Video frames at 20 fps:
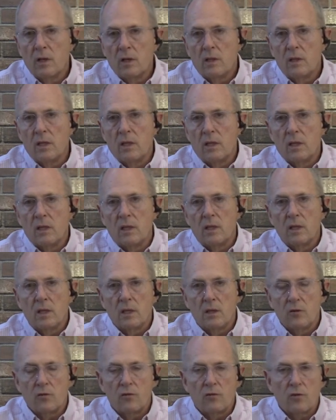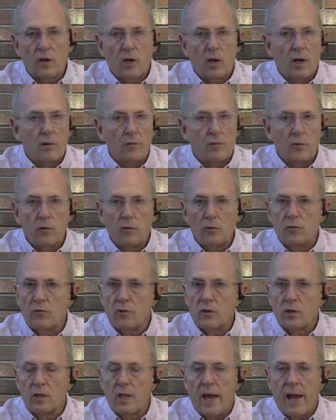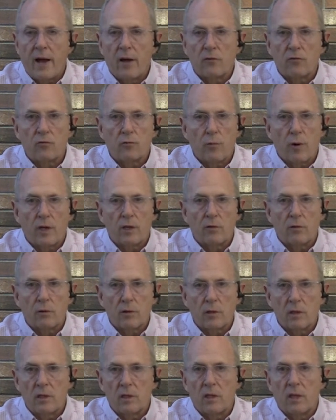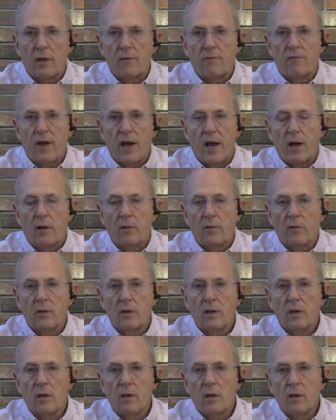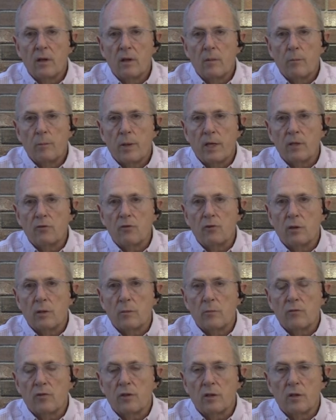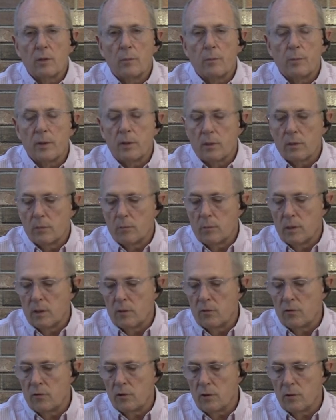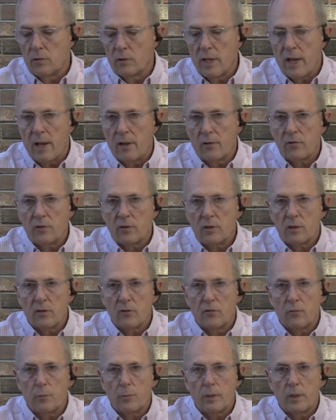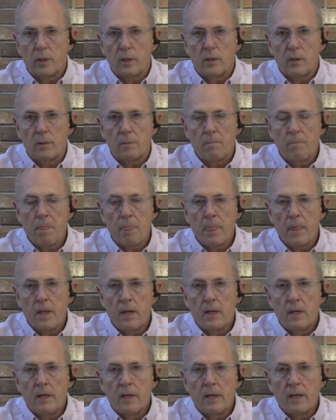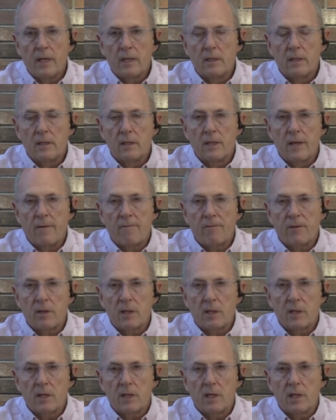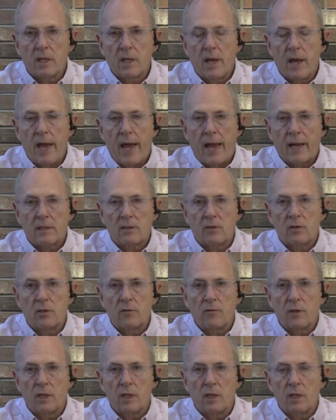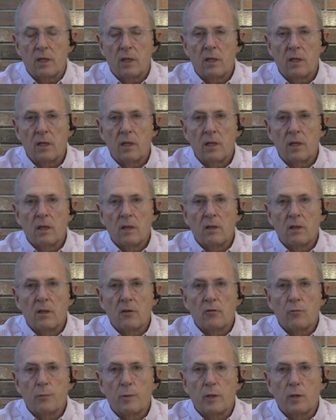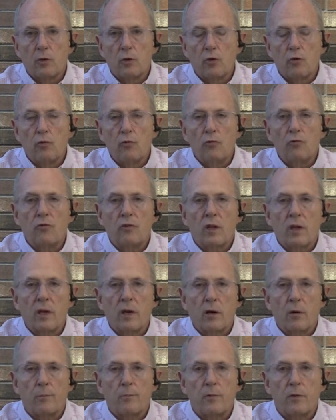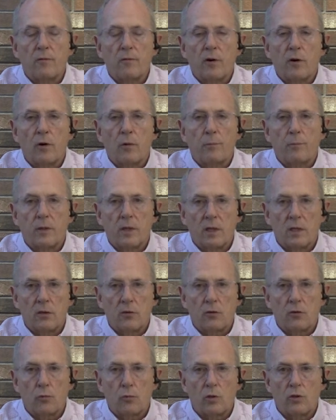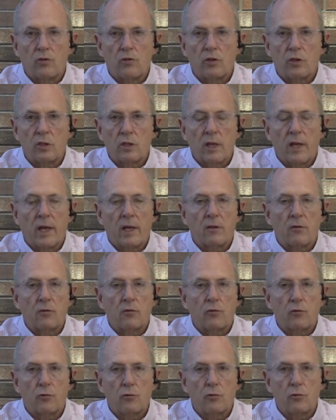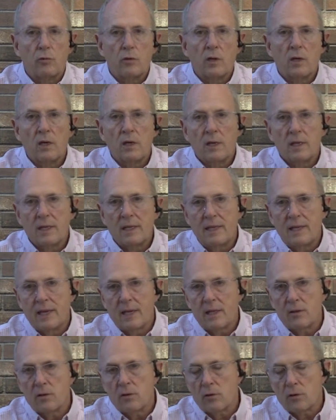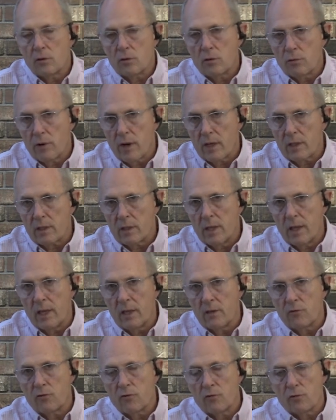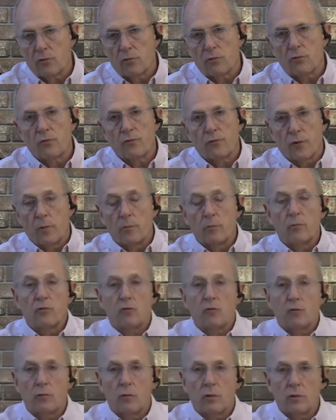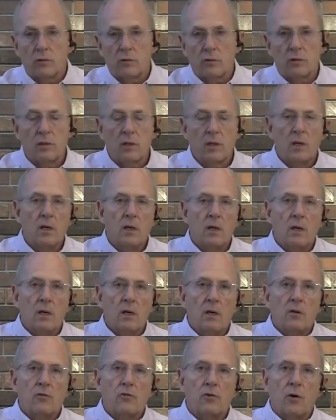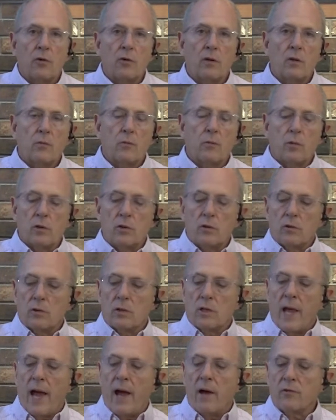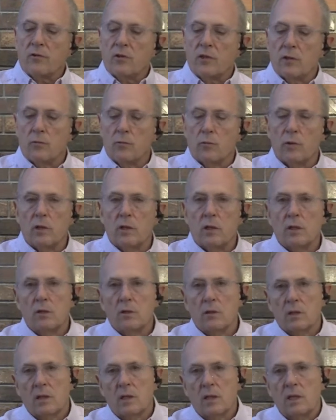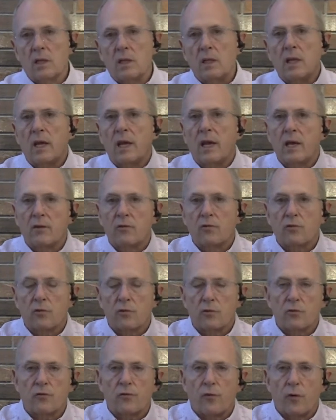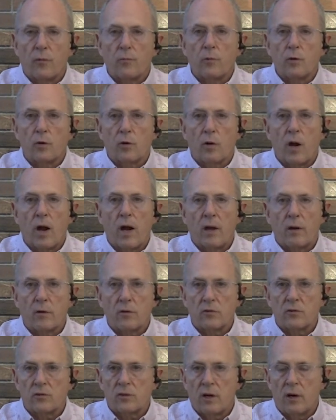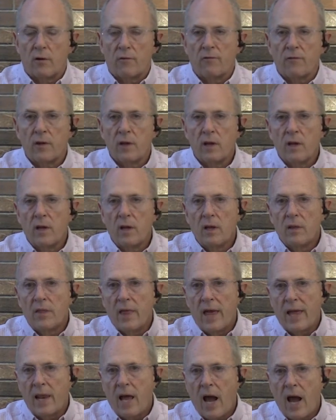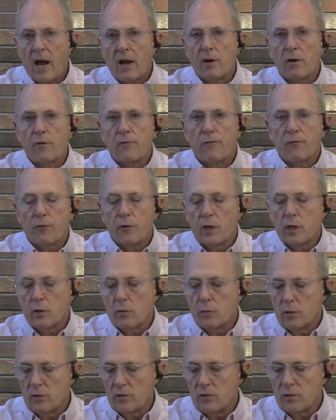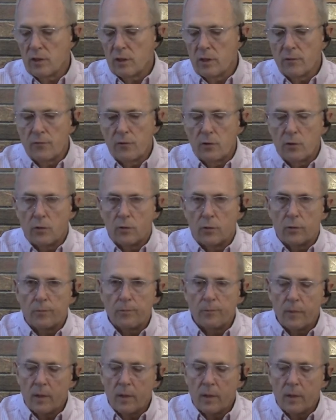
The Indians used to dowse regularly. They found pendulums in the pyramids. So dowsing has been definitely an activity that's been used to help develop the intuition and to get correct answers from source. So when you're dowsing, really, you're getting the answers from your higher self, that higher frequency of you.